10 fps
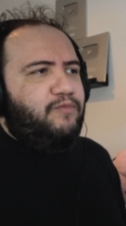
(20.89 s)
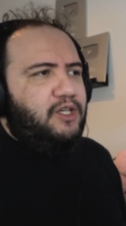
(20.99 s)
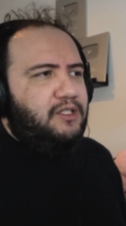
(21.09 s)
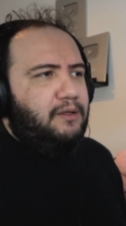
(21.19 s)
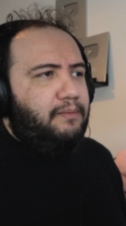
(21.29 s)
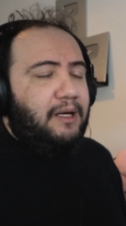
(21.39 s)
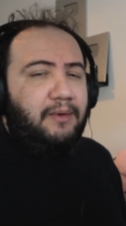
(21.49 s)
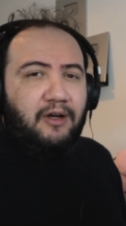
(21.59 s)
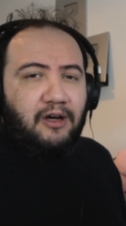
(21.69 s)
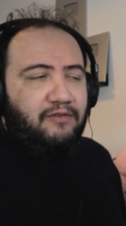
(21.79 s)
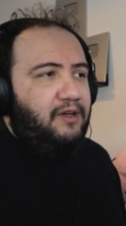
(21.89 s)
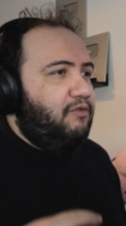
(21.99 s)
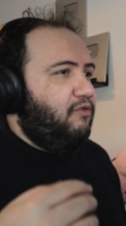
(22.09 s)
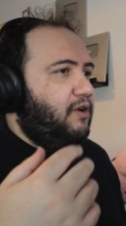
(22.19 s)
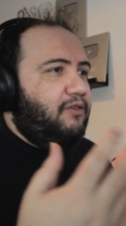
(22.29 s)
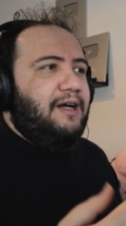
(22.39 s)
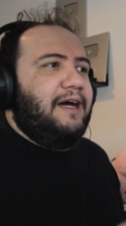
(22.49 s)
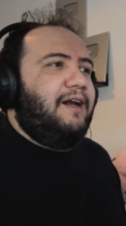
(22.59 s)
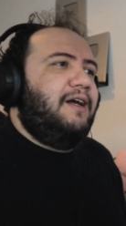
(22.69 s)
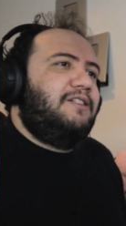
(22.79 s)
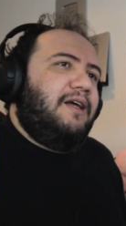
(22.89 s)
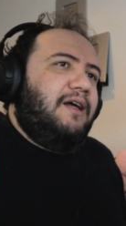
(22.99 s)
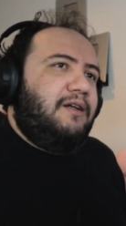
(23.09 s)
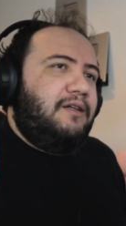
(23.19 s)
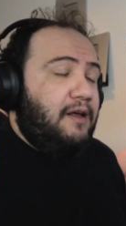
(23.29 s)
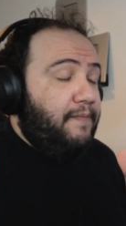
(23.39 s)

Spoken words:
Just buy me a coffee, follow the guidelines, and